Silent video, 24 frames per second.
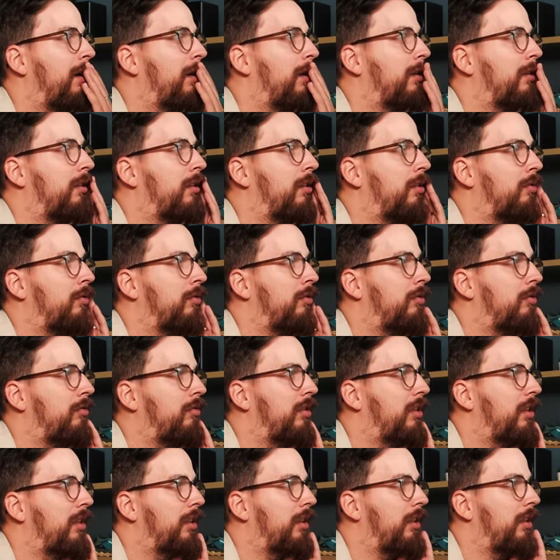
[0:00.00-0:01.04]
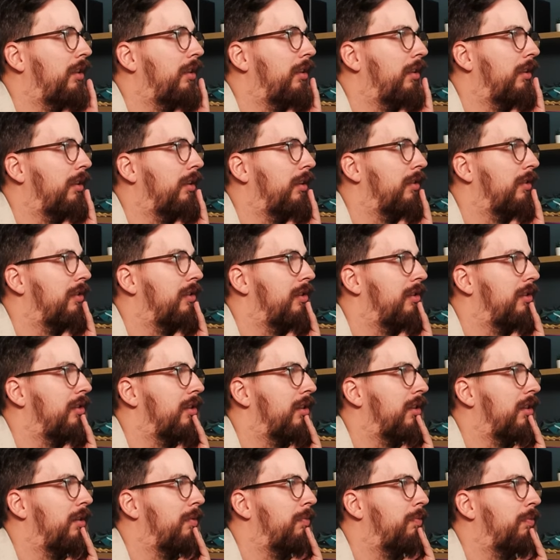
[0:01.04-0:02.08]
Go to the
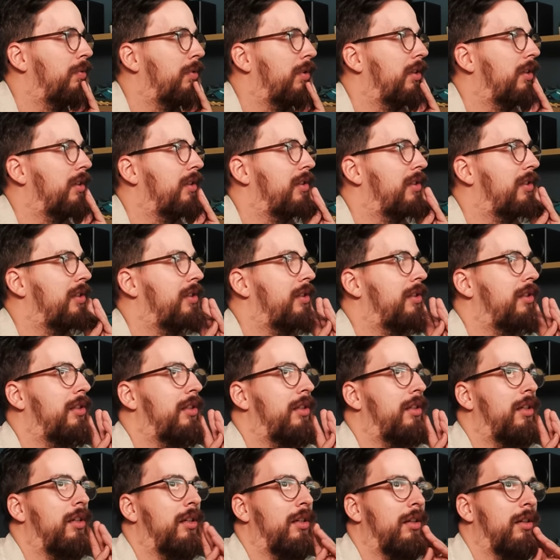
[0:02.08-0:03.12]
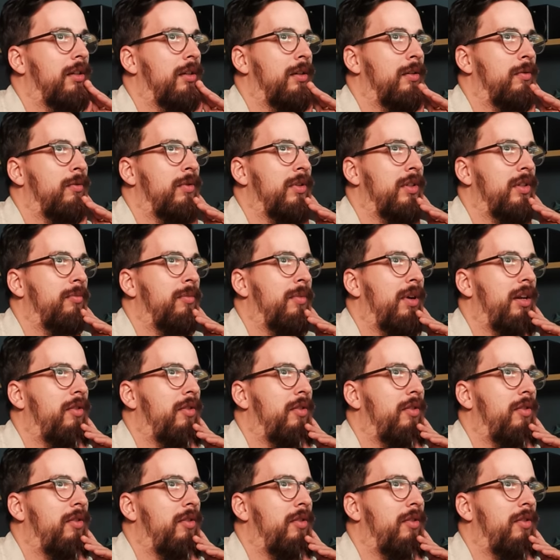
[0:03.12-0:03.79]
Cypress. Where are my